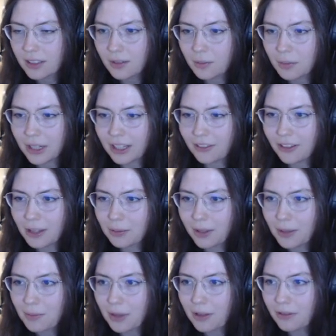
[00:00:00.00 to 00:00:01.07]
But if I
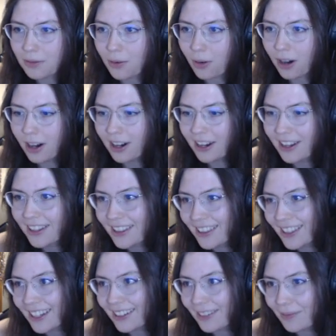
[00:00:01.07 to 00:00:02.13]
play b4,
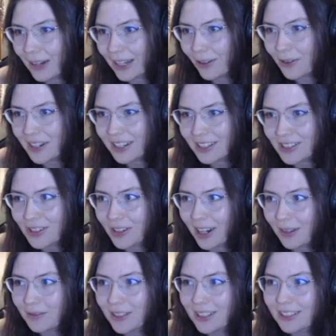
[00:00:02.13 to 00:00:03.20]
then my queen is
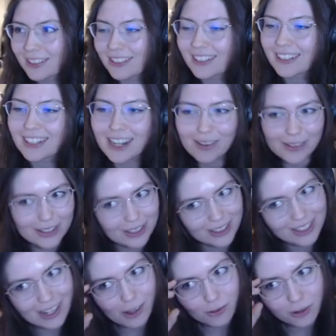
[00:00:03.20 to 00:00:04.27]
trapped. Now it's
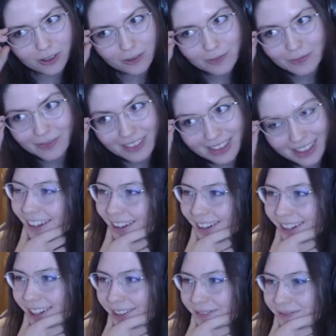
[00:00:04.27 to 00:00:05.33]
just equal.
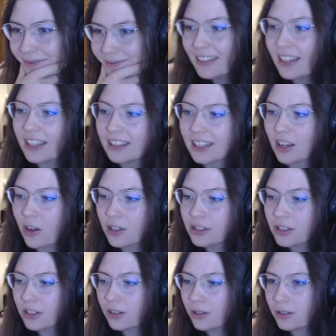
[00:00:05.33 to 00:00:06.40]
And
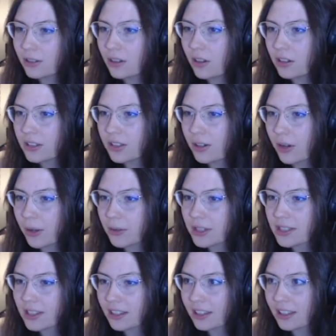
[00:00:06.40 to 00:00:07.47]
also I was
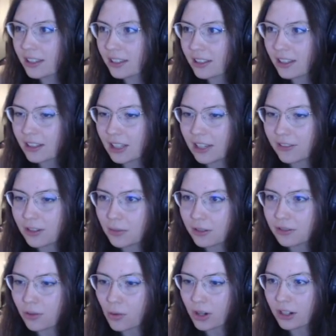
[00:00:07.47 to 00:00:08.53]
thinking, even
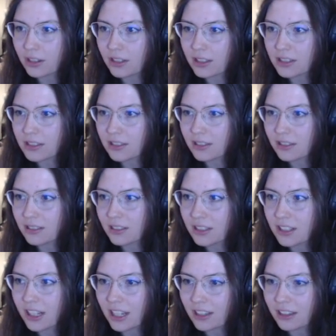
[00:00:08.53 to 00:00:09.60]
before this,
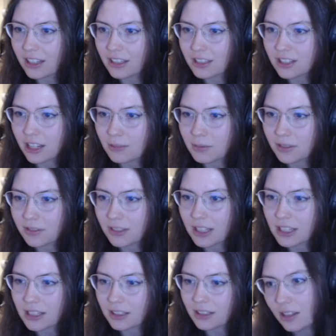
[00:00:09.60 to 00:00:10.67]
seeing this type of
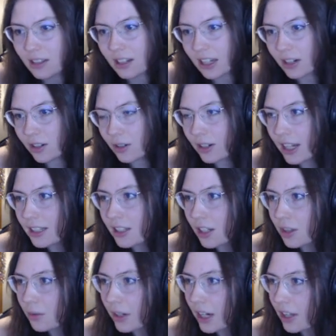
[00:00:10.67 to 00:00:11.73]
thing, I don't know, knight
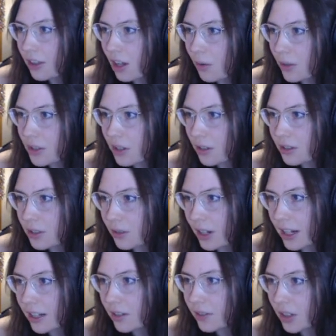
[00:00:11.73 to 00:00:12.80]
d3 I thought was also
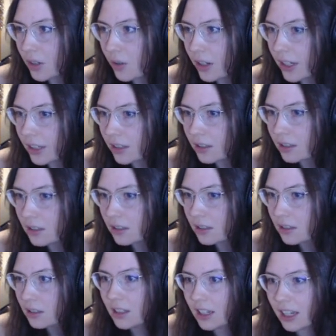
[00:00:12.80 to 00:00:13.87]
kind of annoying.
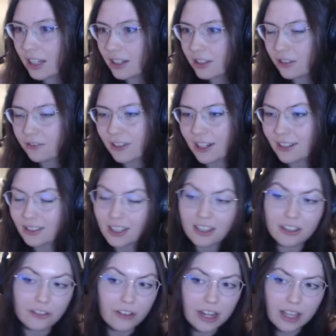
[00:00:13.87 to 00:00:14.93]
And
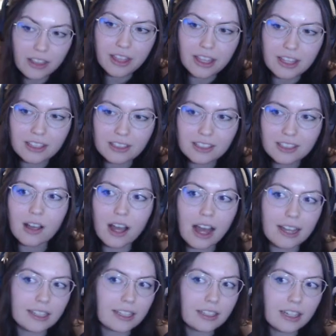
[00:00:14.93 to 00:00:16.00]
the funny is,
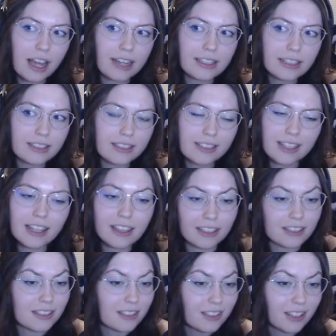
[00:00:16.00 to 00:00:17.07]
I didn't see
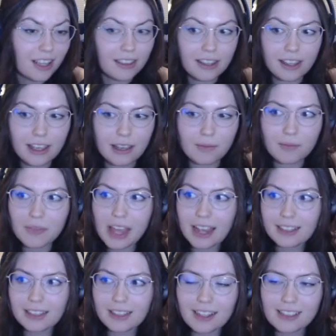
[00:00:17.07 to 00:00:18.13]
this in the game. I
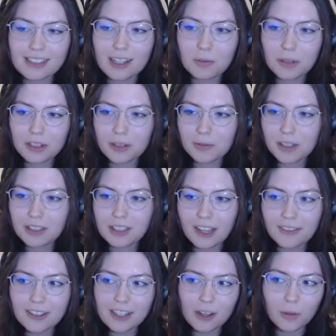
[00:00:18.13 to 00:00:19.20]
did not see bishop
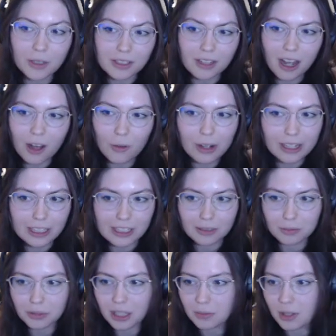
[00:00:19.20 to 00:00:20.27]
d7. It was not why I
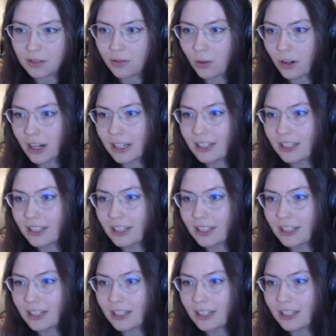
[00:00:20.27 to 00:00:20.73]
didn't play b4.